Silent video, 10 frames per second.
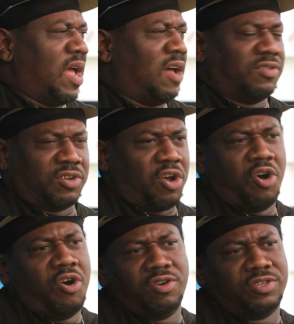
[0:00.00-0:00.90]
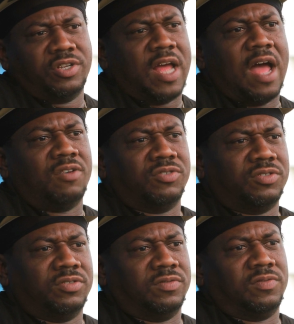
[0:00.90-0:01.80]
out the car to the house.
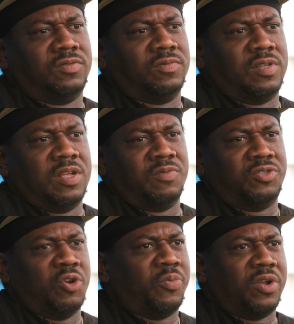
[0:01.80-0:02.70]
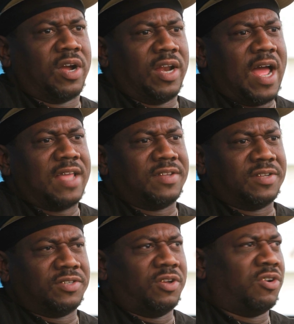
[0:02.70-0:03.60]
And then when she opened her closet
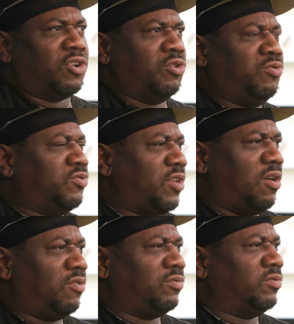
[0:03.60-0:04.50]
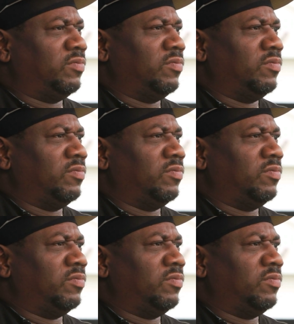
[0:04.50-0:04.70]
and saw her clothes all